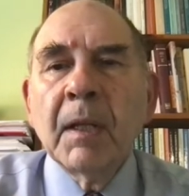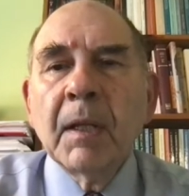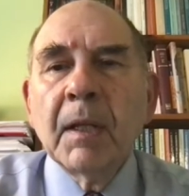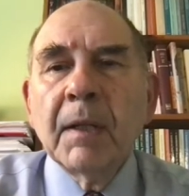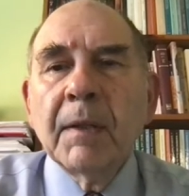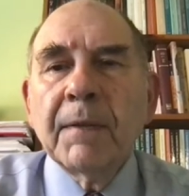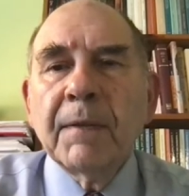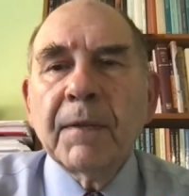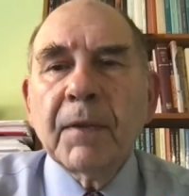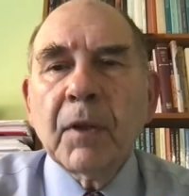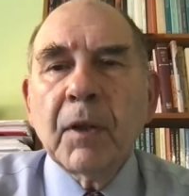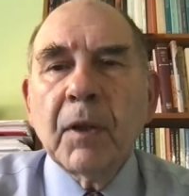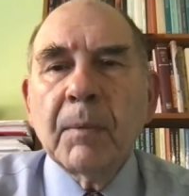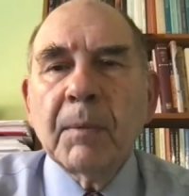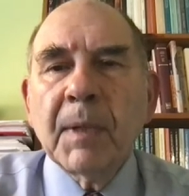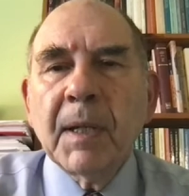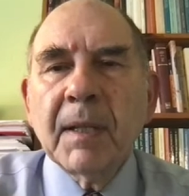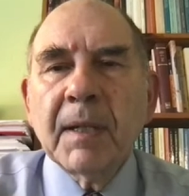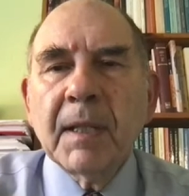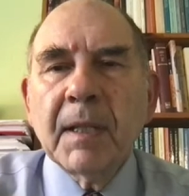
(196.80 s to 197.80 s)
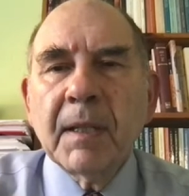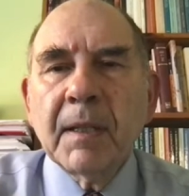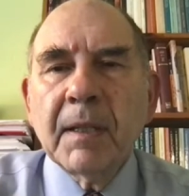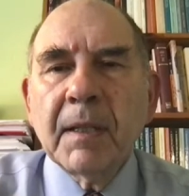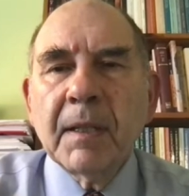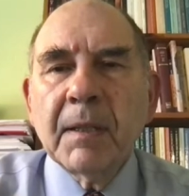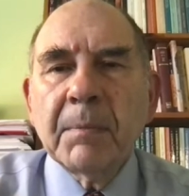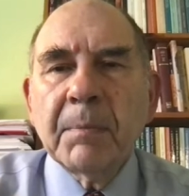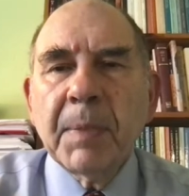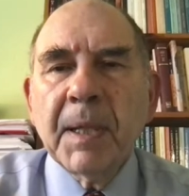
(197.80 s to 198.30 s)
from uh, the,
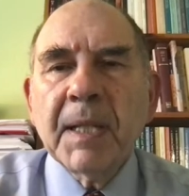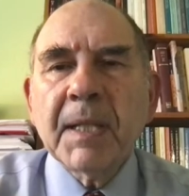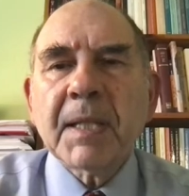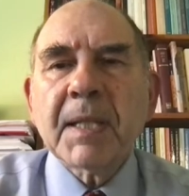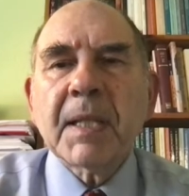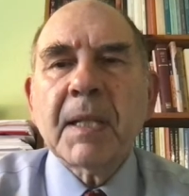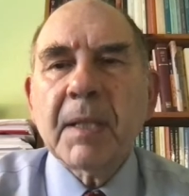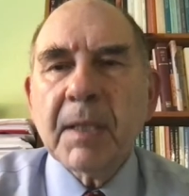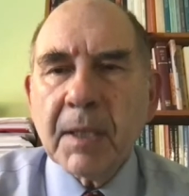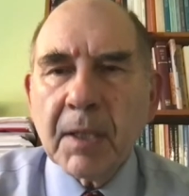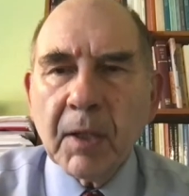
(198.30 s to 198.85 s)
the pieces